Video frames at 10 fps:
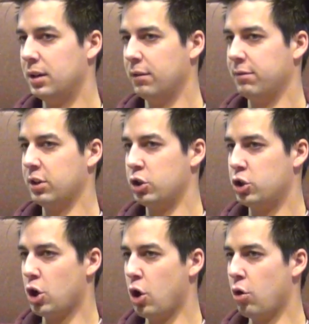of the
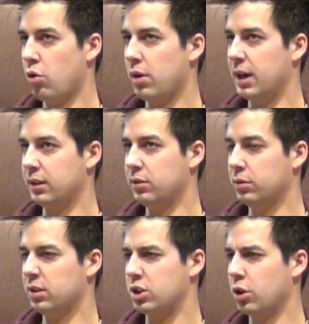show, and
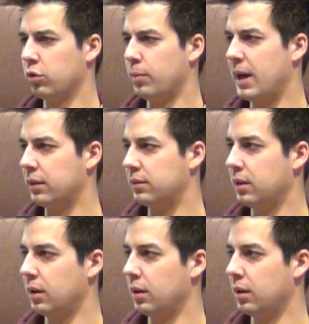the show's about